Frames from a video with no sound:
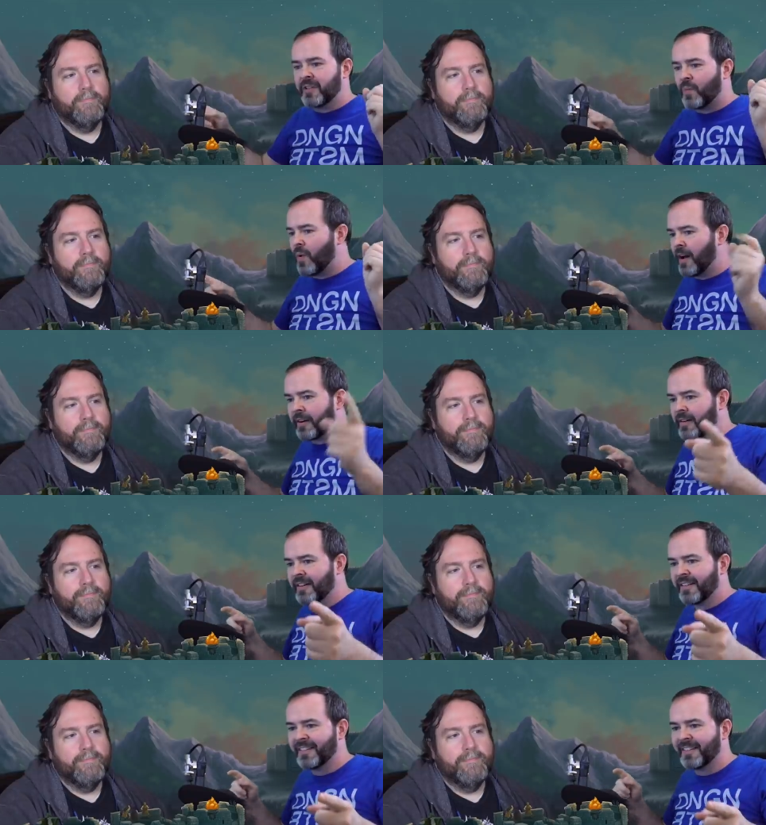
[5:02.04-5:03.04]

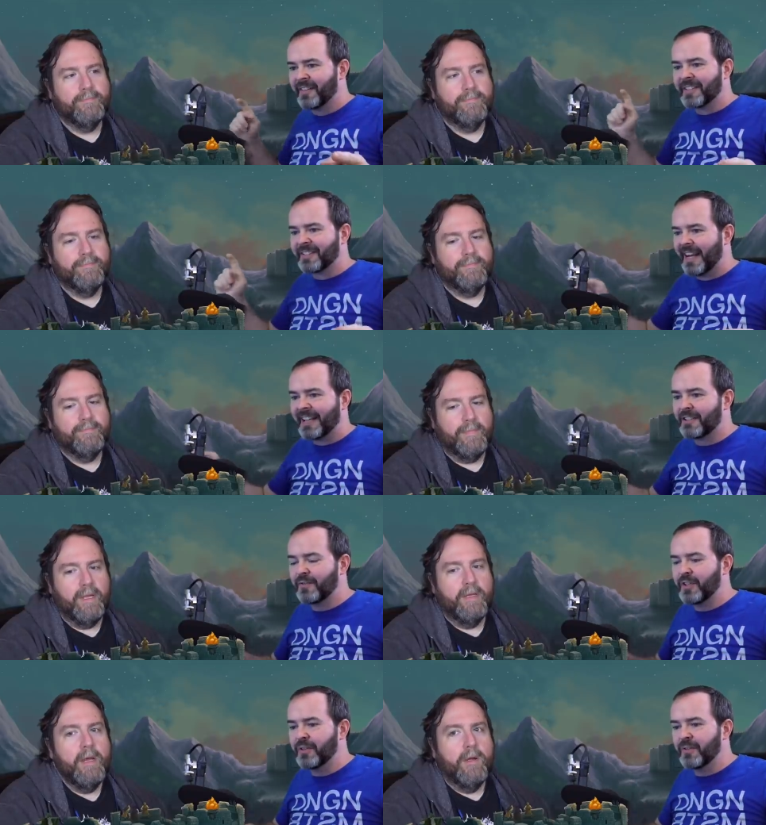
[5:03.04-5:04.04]
Speaker 1: water on the sides
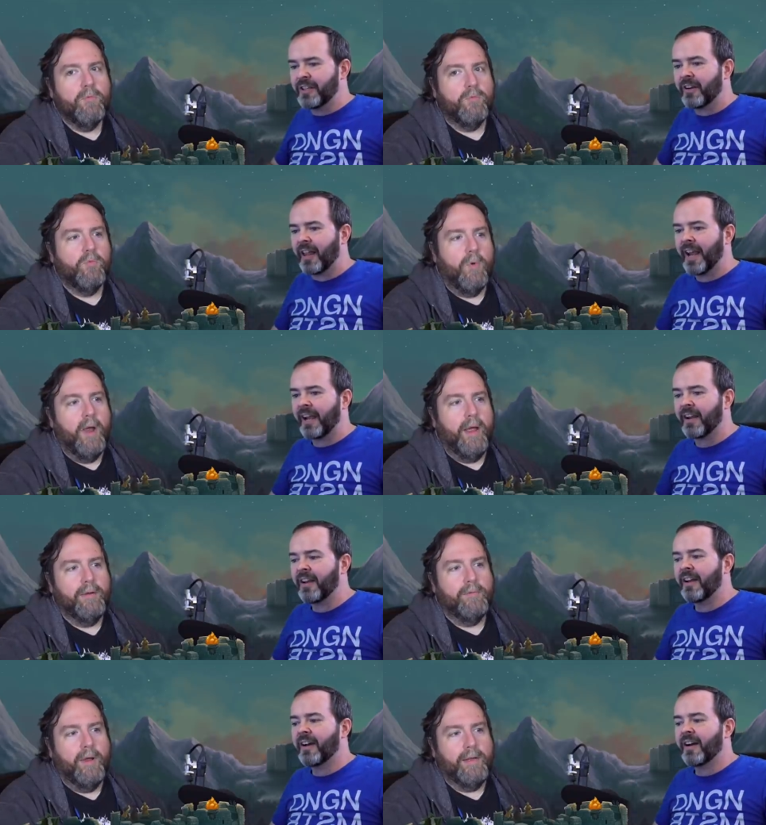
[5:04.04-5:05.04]
of you, and you're like,
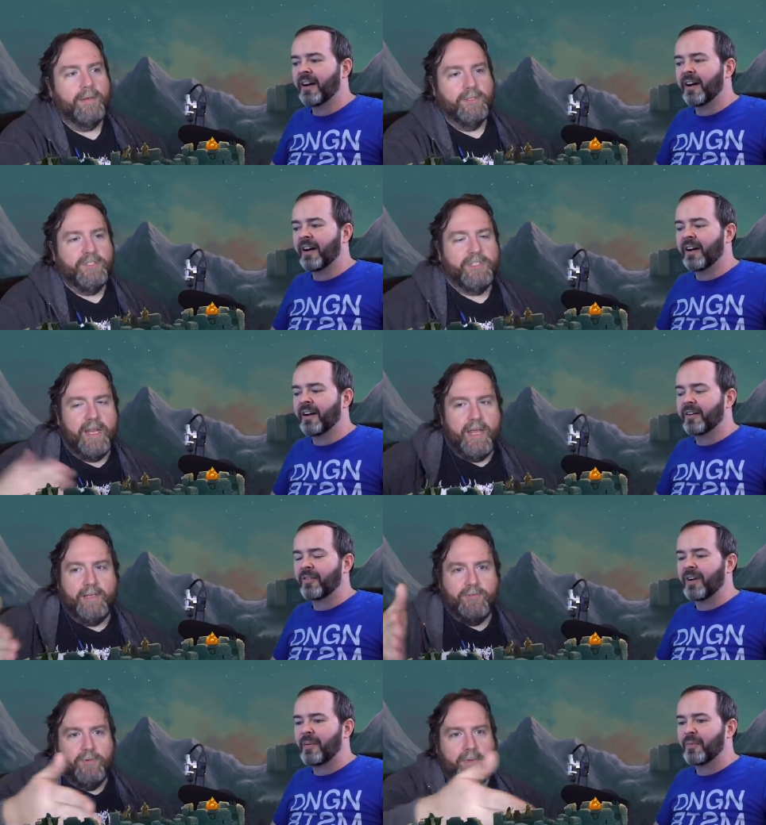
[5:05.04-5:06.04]
right, right, little oh, snake oh,
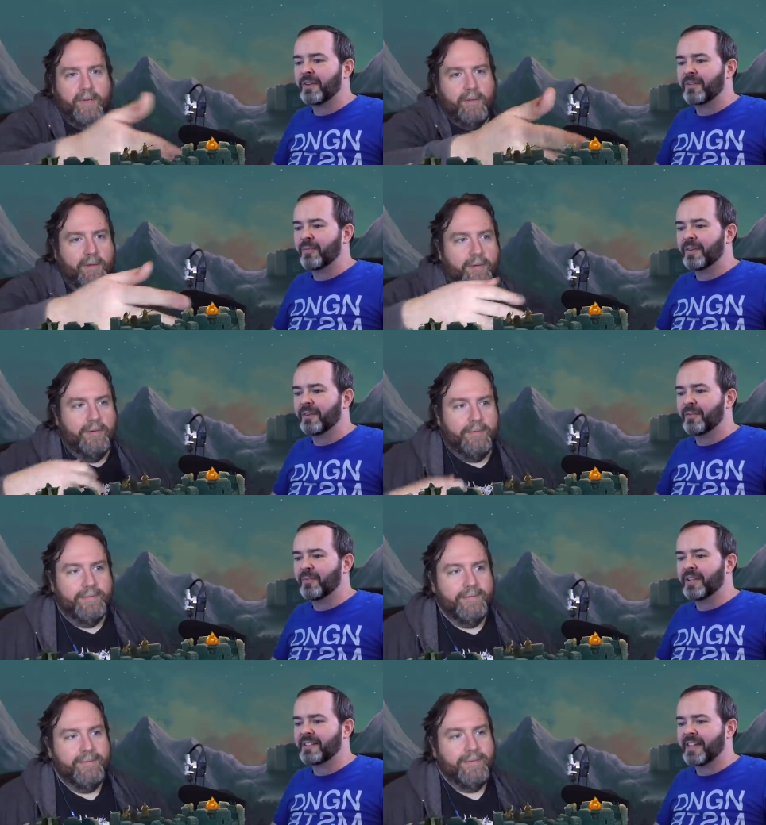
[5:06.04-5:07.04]
crap. What, what,
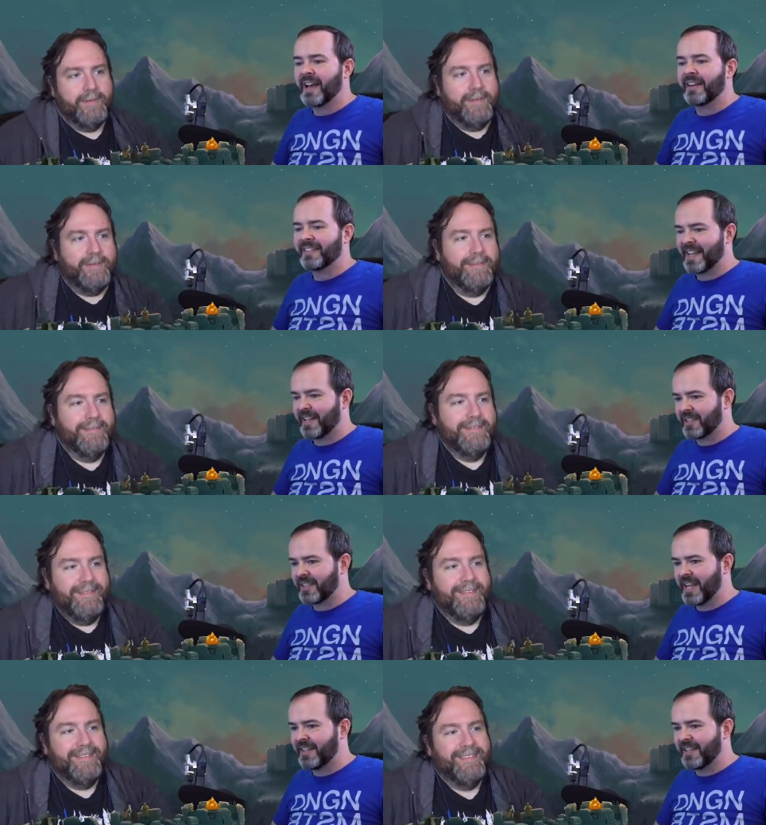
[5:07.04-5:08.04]
what is that? Yeah. Is that a
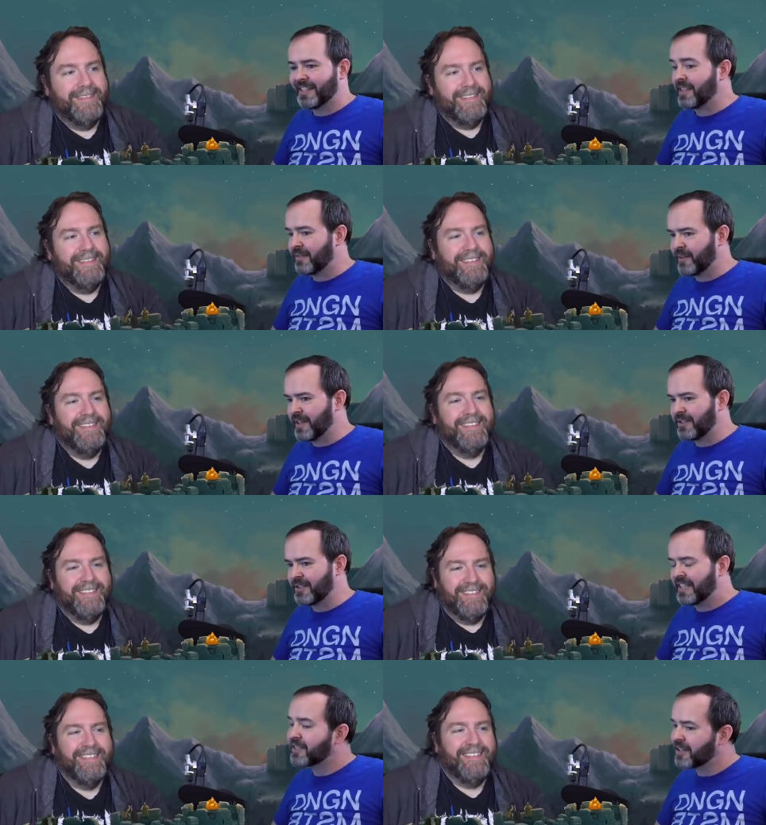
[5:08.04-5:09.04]
snake? Is it a
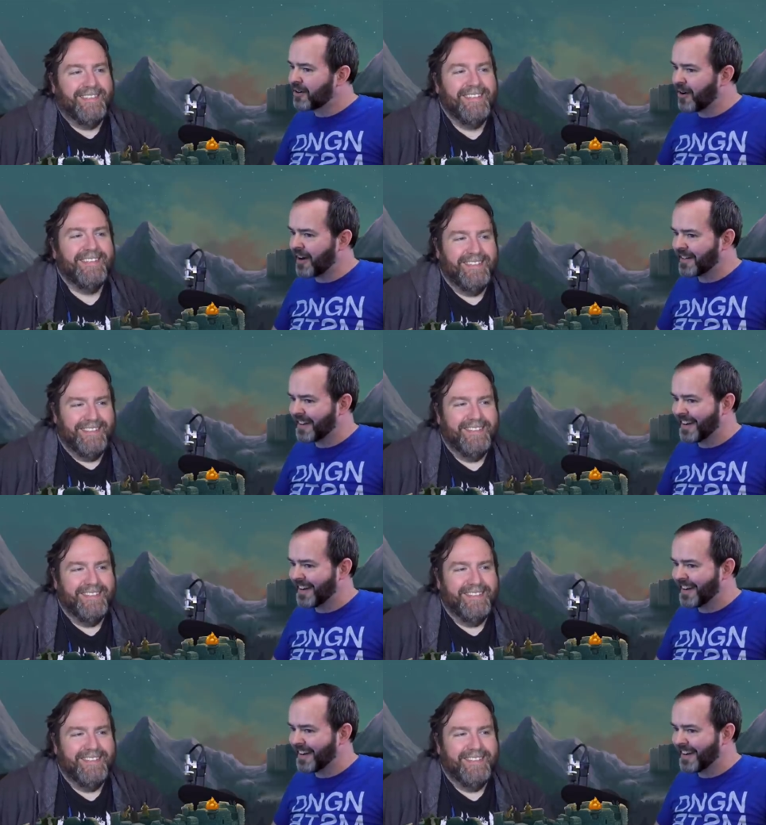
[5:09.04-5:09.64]
fish? Is it a crocodile?